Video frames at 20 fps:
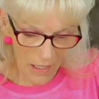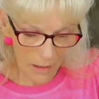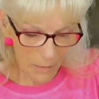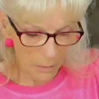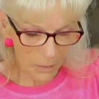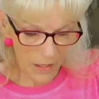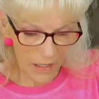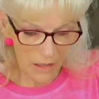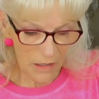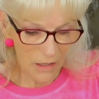I
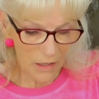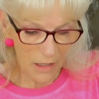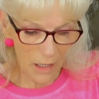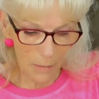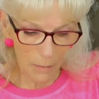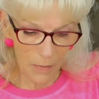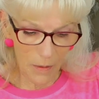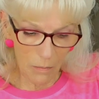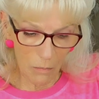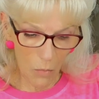picked it
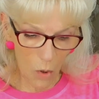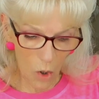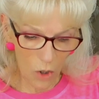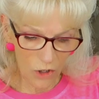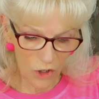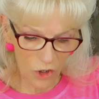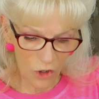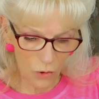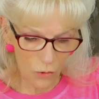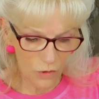up at
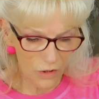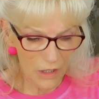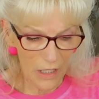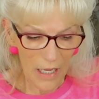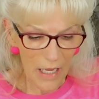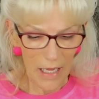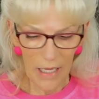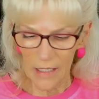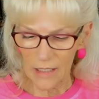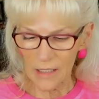Marshall's.
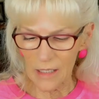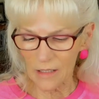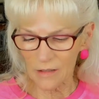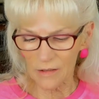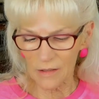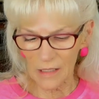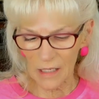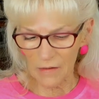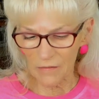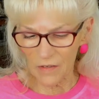It
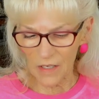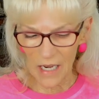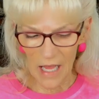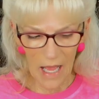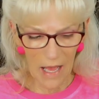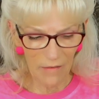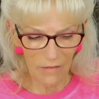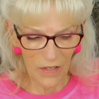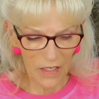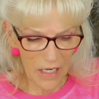doesn't even
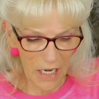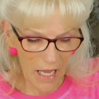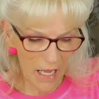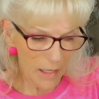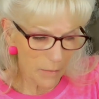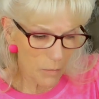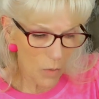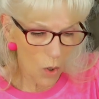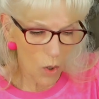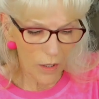have a
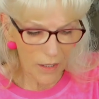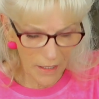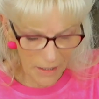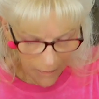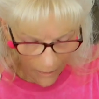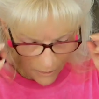name on it.